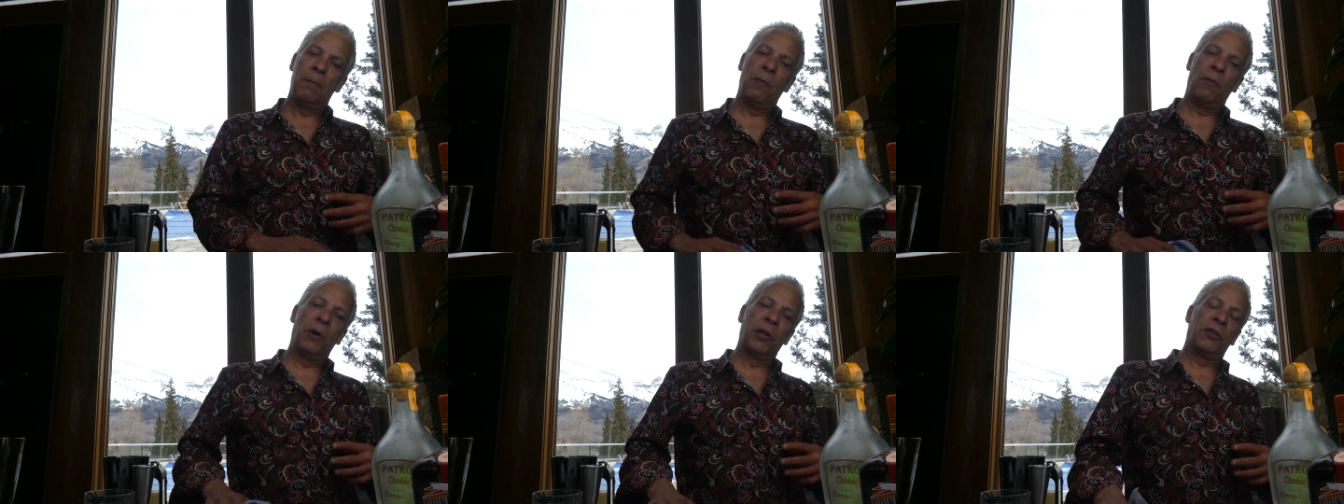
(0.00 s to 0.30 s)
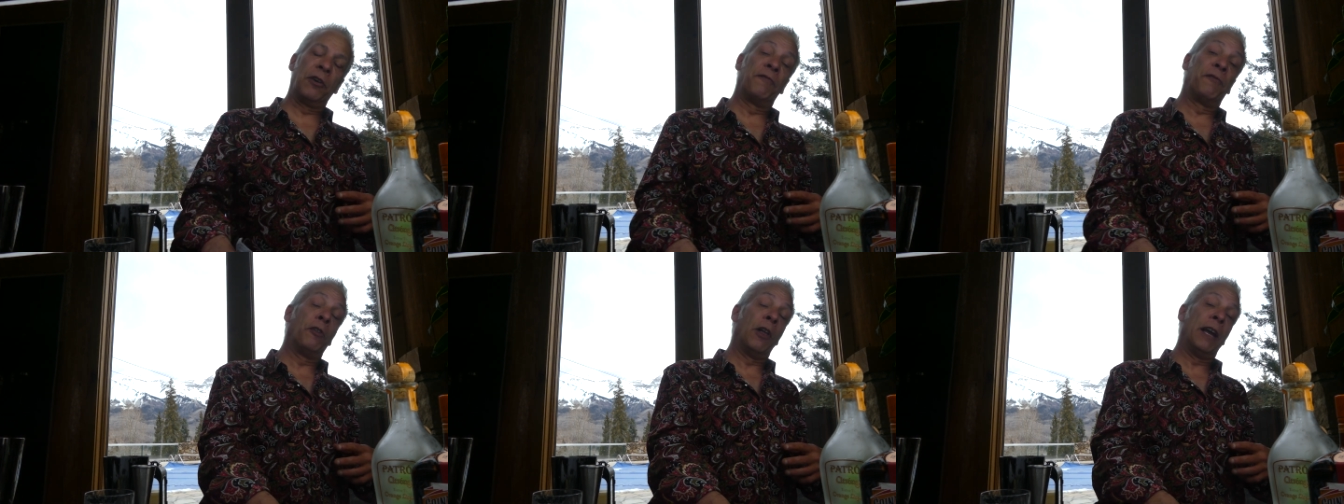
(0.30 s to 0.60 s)
with
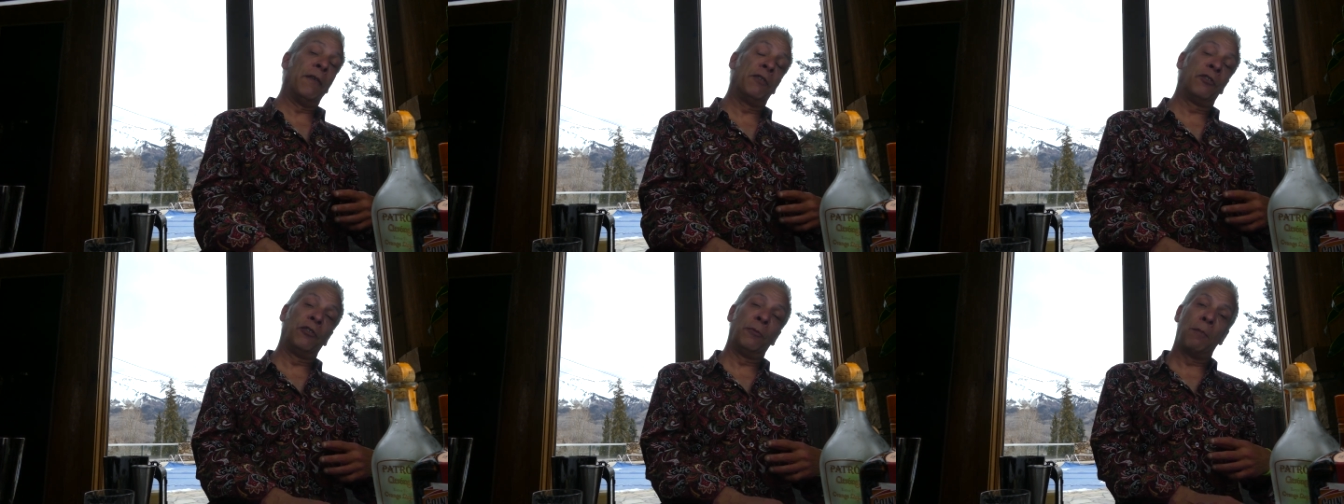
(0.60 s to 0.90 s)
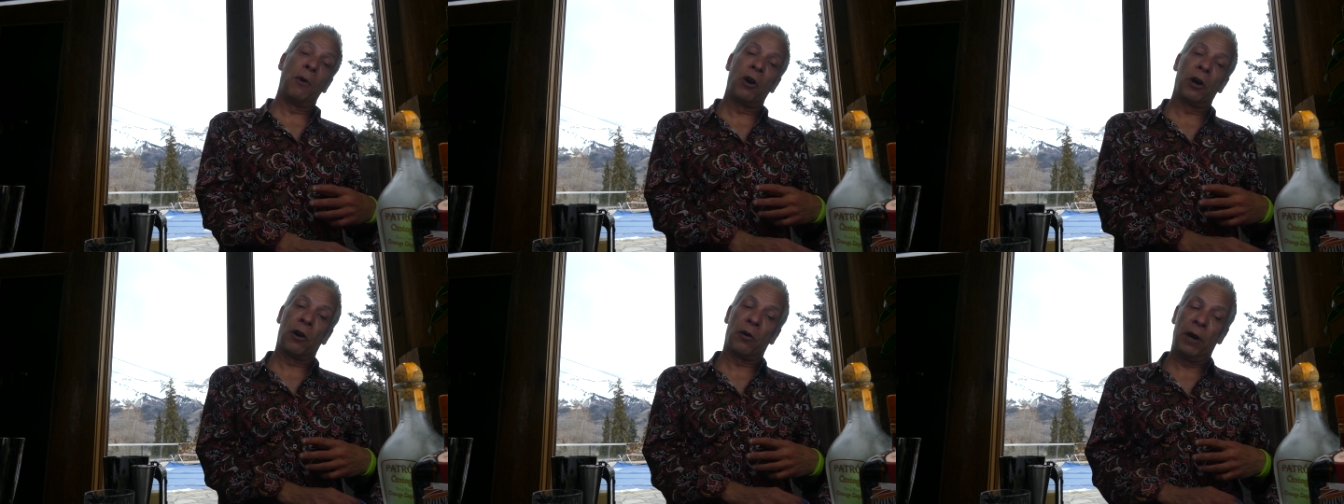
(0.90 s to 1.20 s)
the flavors of
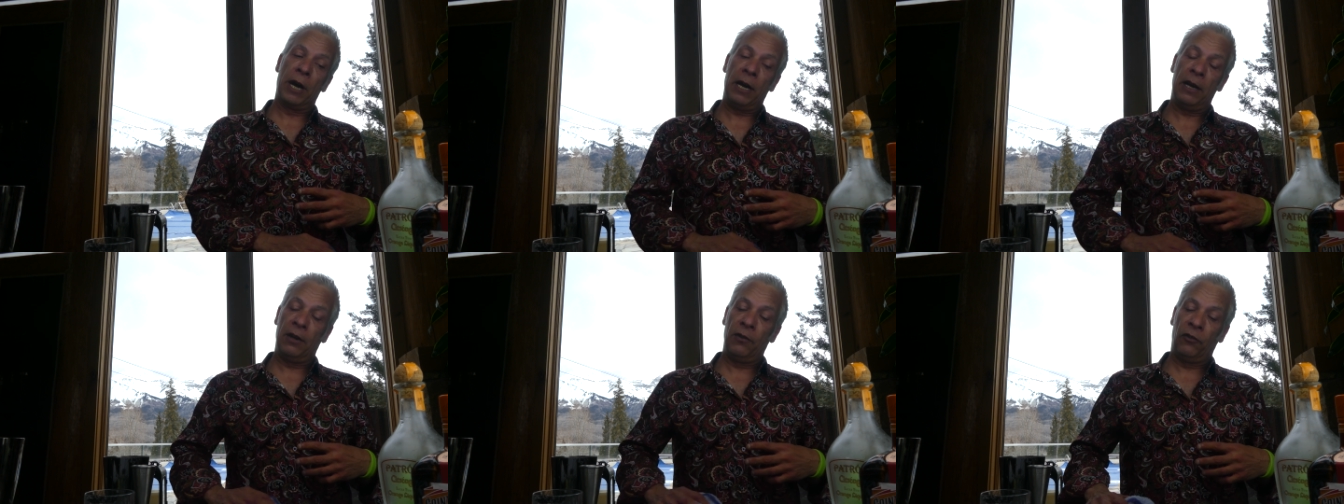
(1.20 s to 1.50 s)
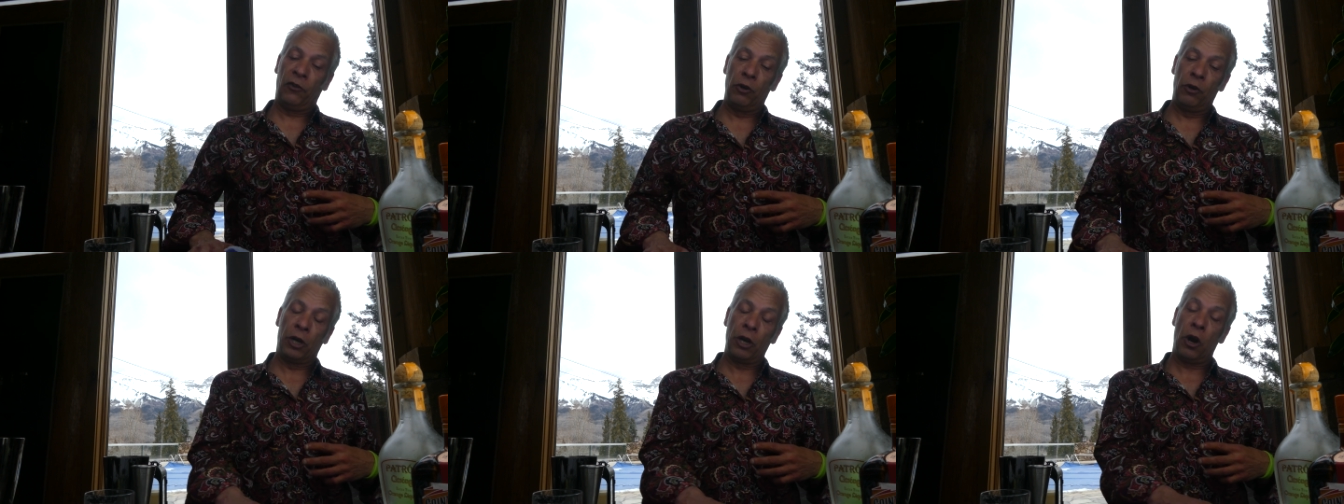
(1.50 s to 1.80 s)

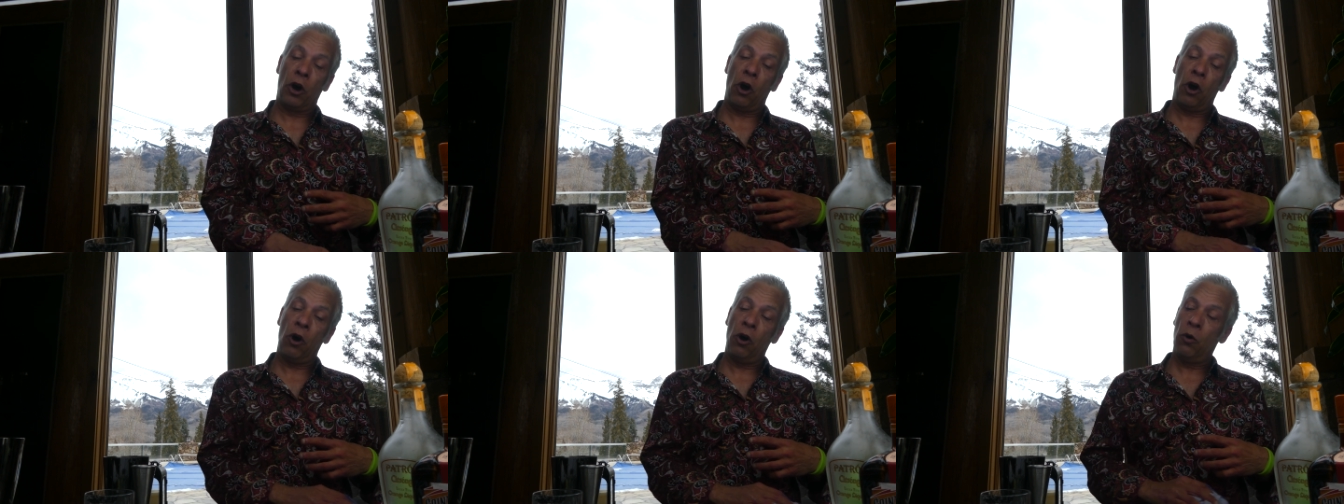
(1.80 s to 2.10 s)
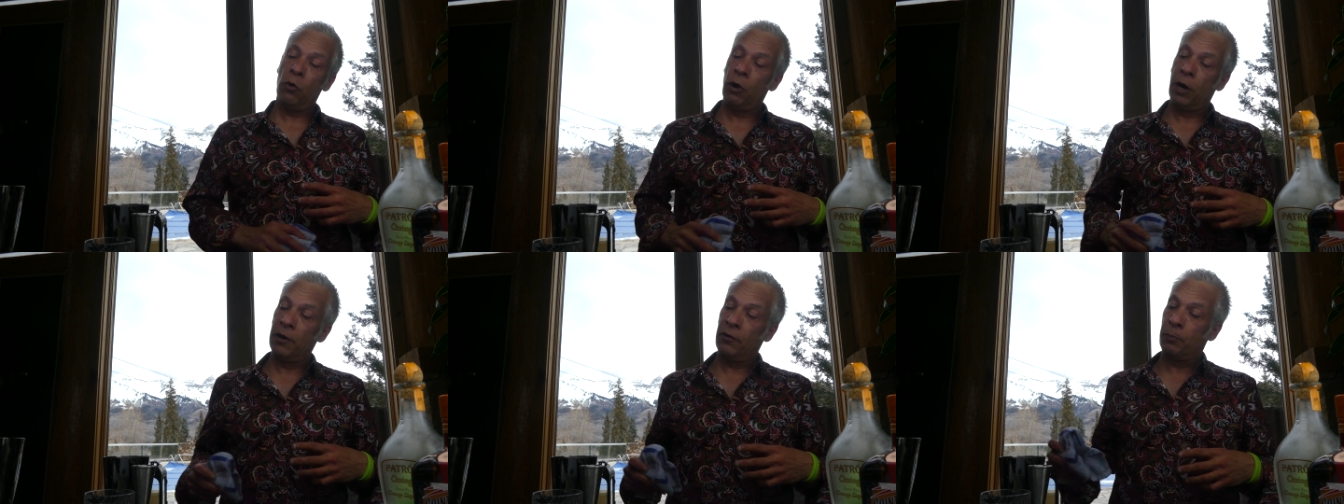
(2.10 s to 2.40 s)
margaritas, you can
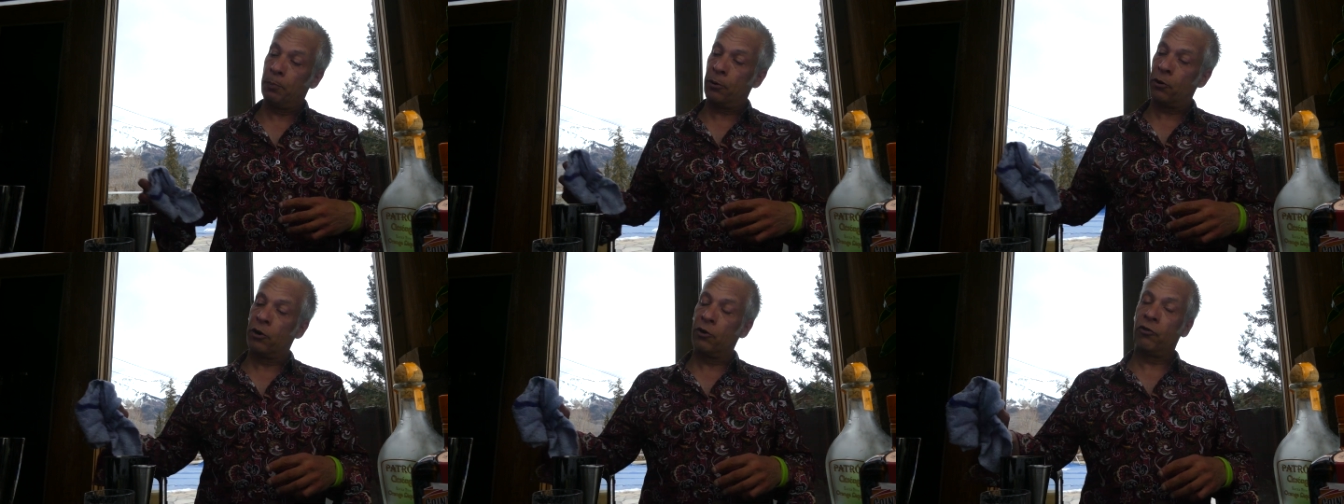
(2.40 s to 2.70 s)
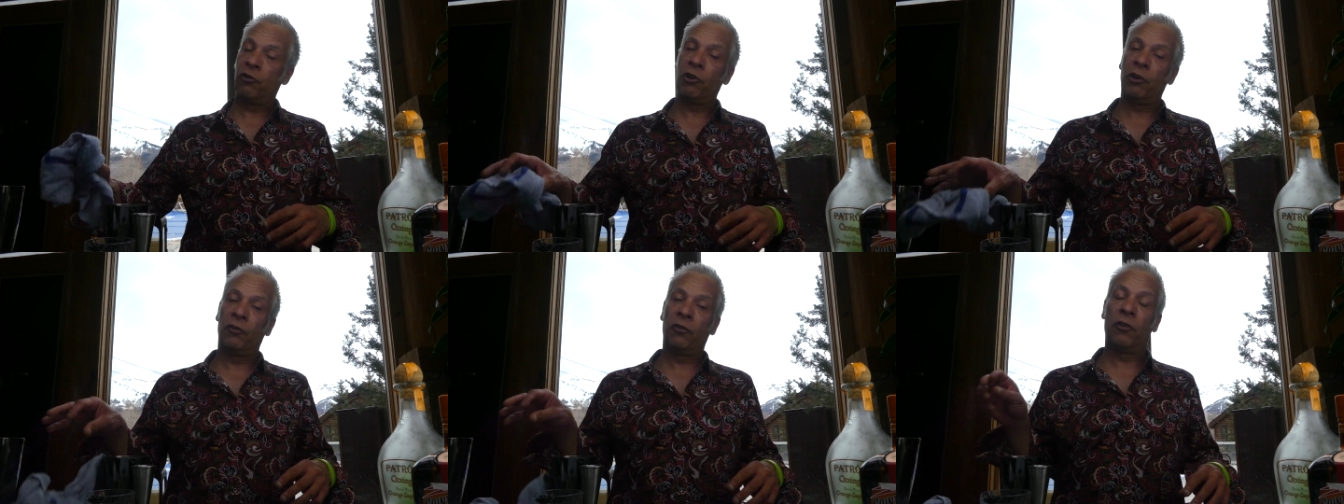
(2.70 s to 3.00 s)
always
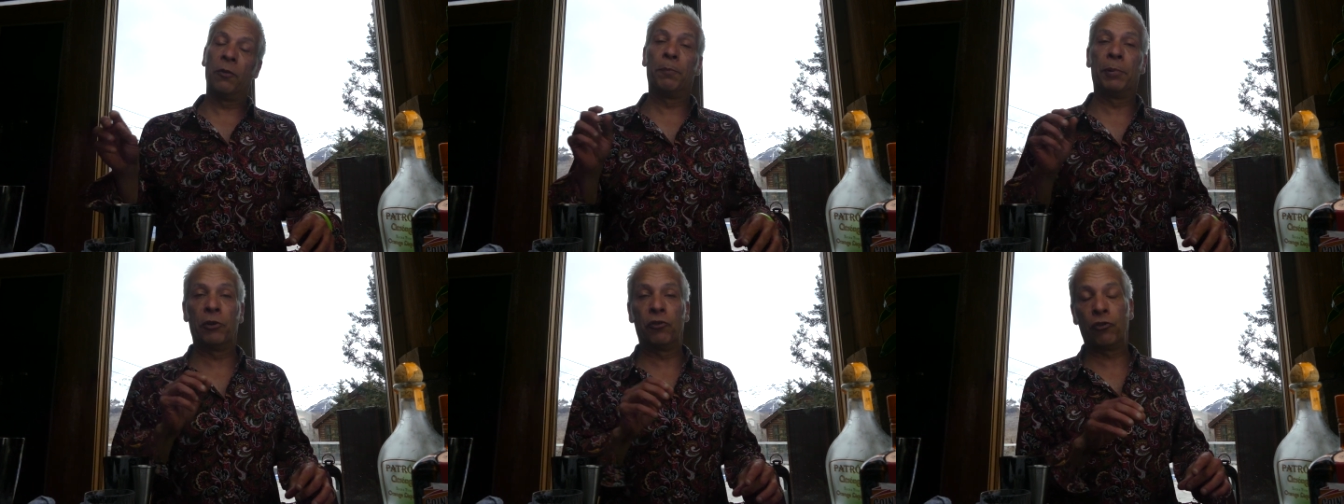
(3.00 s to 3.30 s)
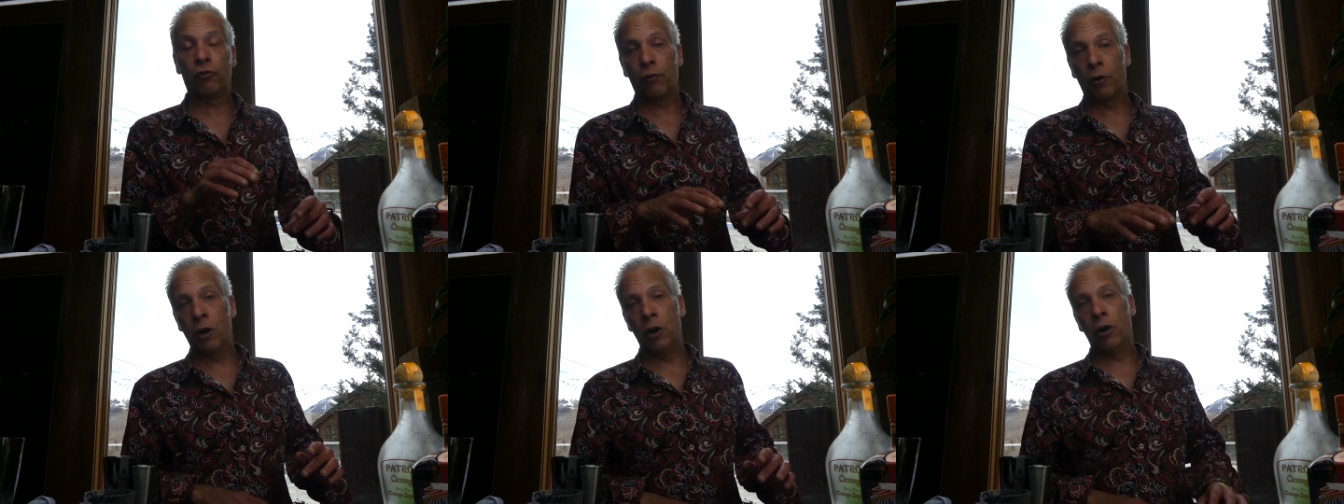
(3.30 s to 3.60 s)
purchase the
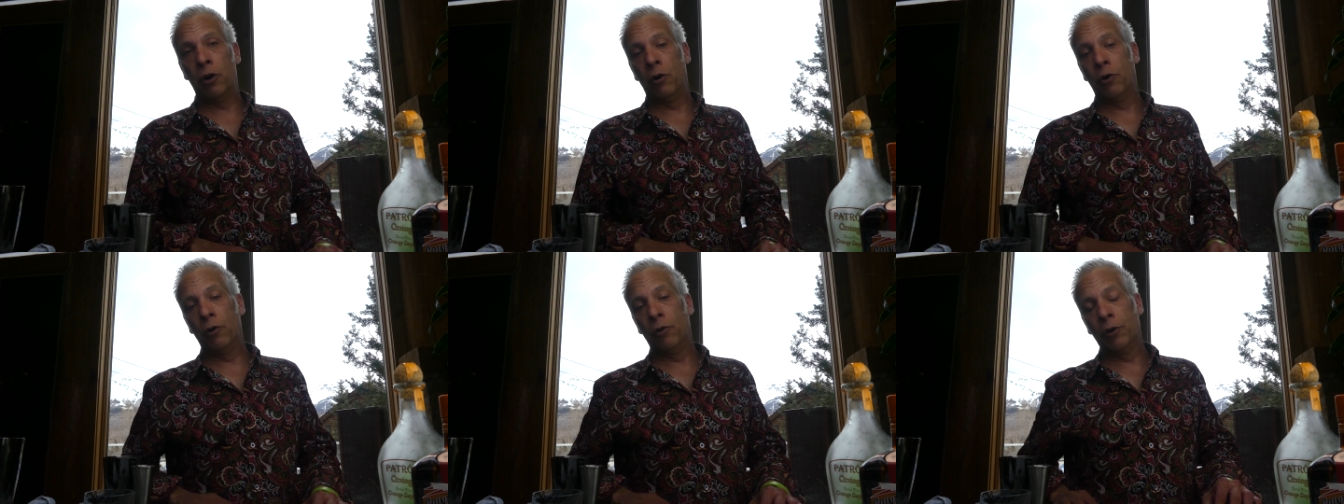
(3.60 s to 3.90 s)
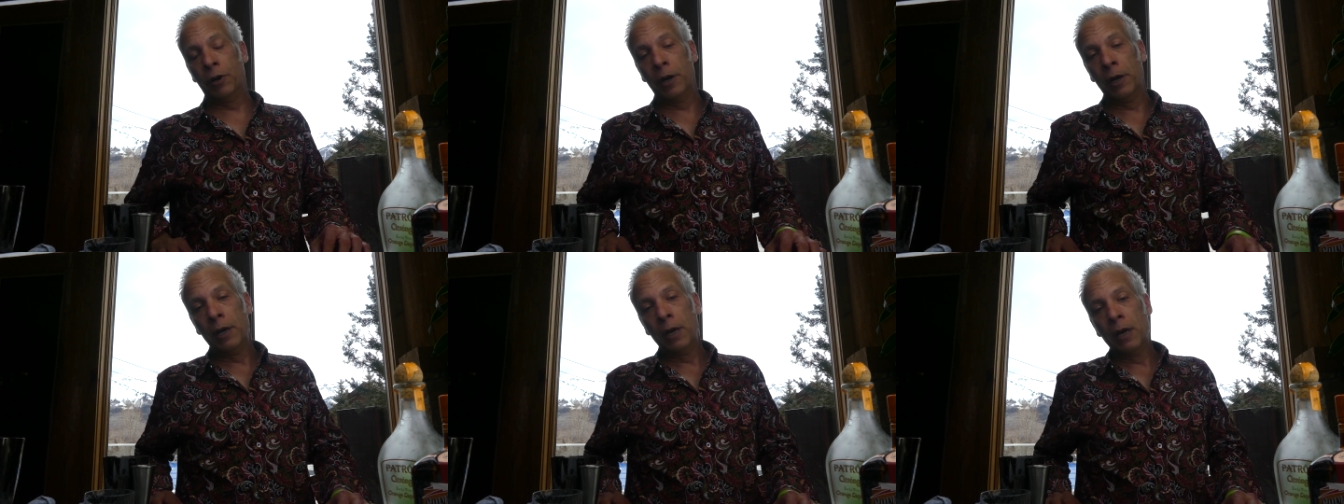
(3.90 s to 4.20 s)

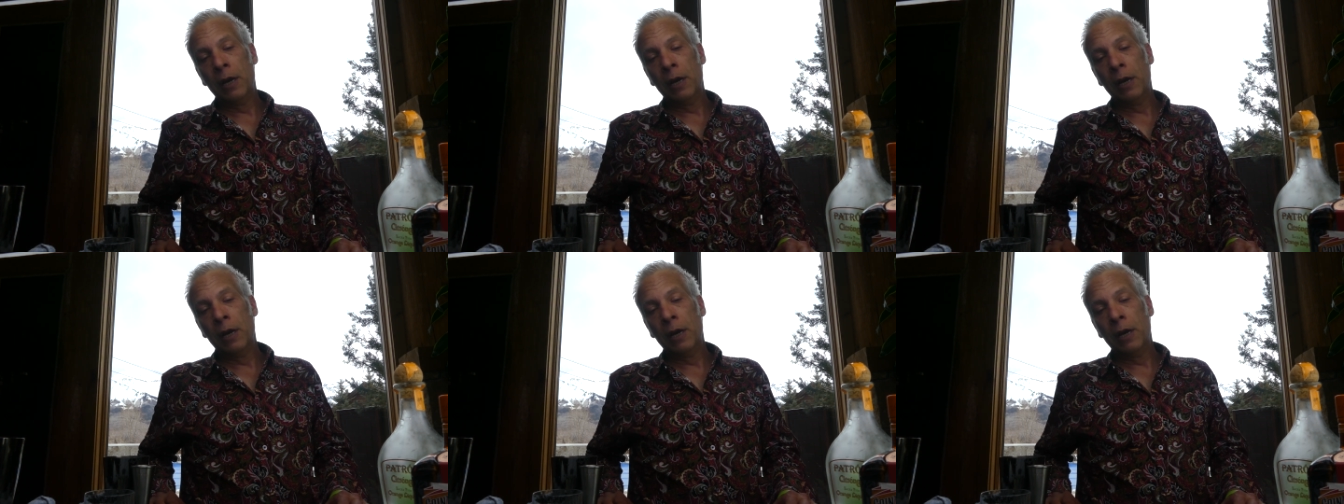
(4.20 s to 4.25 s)
Patron